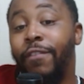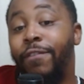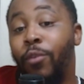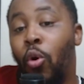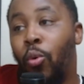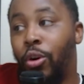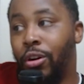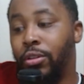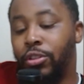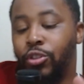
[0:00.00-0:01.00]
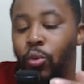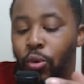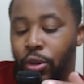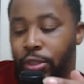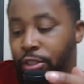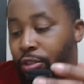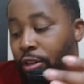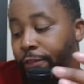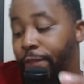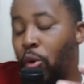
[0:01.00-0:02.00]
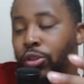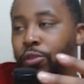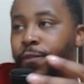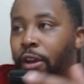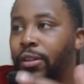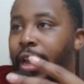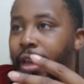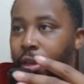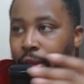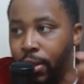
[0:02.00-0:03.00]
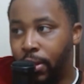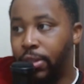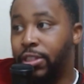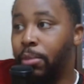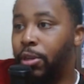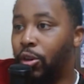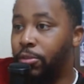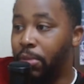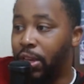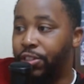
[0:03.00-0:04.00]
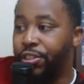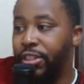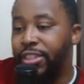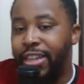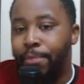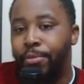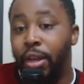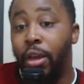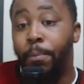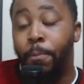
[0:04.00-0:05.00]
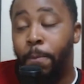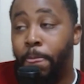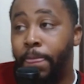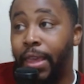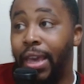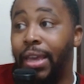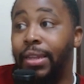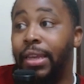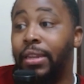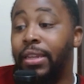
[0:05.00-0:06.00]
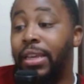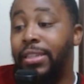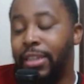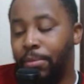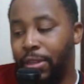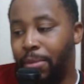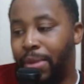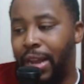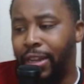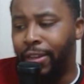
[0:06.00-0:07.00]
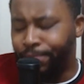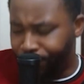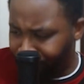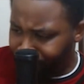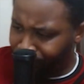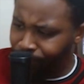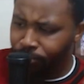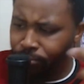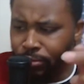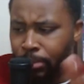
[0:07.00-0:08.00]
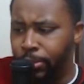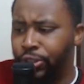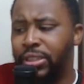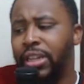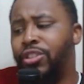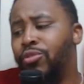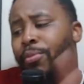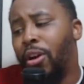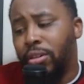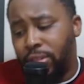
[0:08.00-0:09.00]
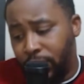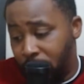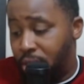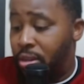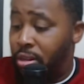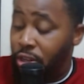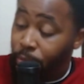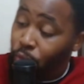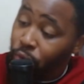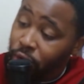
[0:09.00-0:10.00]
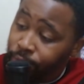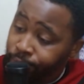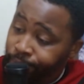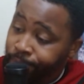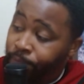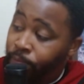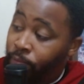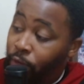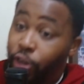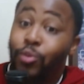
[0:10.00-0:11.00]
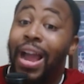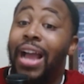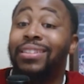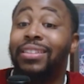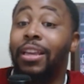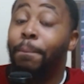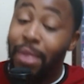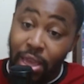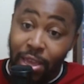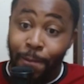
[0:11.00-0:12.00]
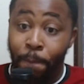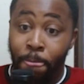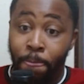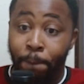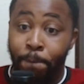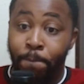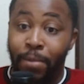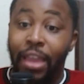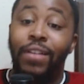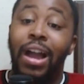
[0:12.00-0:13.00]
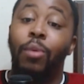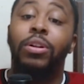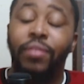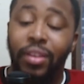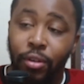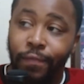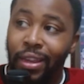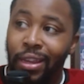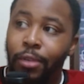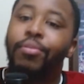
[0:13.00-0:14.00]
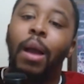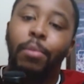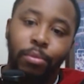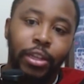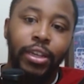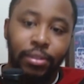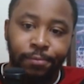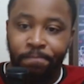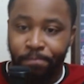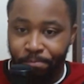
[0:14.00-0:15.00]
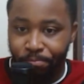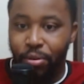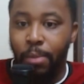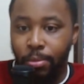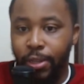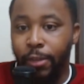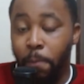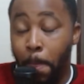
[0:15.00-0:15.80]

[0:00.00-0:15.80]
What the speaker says: forward towards, the folks who felt like some of those men should have stepped up and did something about it. I'm gonna address that in two parts. Number one, are you asking me if I would have intervened? Probably. Probably.